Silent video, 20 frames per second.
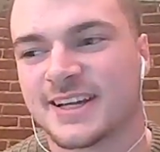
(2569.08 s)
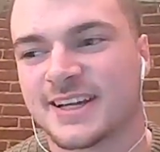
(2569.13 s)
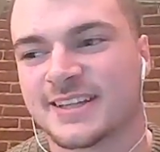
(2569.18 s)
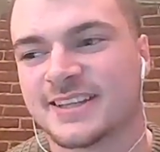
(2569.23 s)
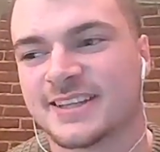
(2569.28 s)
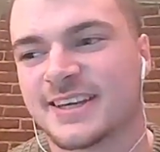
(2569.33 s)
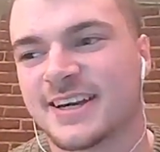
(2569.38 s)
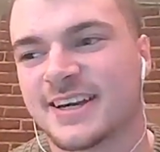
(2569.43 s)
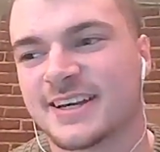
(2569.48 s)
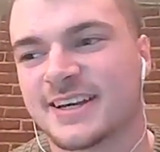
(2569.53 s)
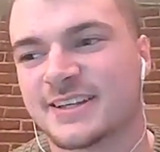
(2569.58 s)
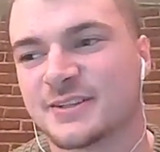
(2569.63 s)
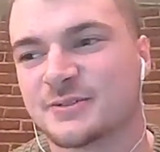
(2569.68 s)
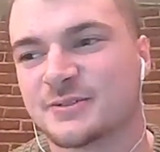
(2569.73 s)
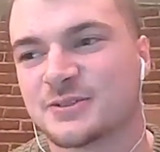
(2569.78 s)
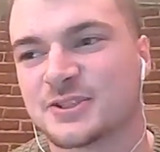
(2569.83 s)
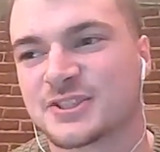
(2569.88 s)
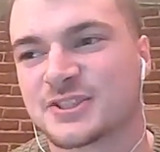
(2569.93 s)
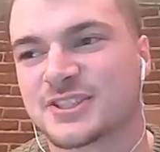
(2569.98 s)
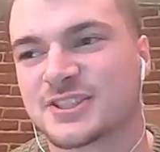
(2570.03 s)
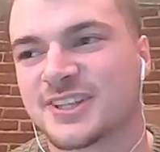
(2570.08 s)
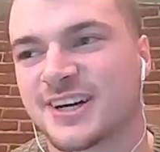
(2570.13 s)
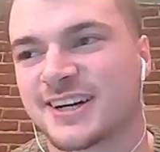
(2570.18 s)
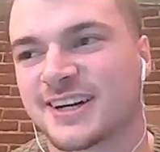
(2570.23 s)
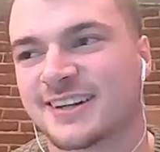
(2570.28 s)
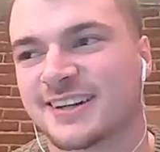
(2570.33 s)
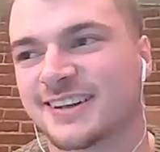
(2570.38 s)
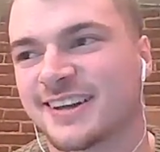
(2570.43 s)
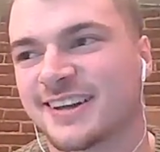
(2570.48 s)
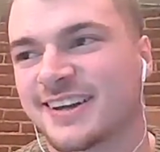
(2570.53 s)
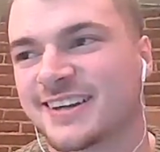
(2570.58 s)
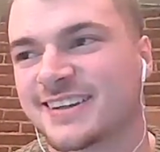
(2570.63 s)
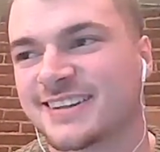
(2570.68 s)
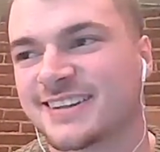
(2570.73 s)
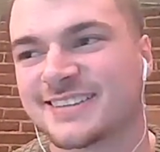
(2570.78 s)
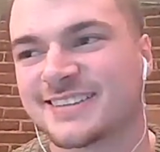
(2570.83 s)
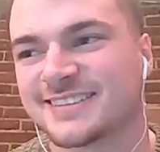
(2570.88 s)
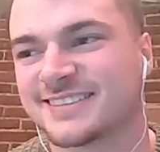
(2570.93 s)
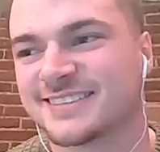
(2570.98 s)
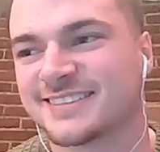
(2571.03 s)
yeah, you just kind of
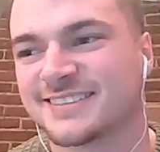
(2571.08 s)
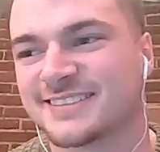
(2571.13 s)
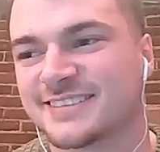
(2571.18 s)
like,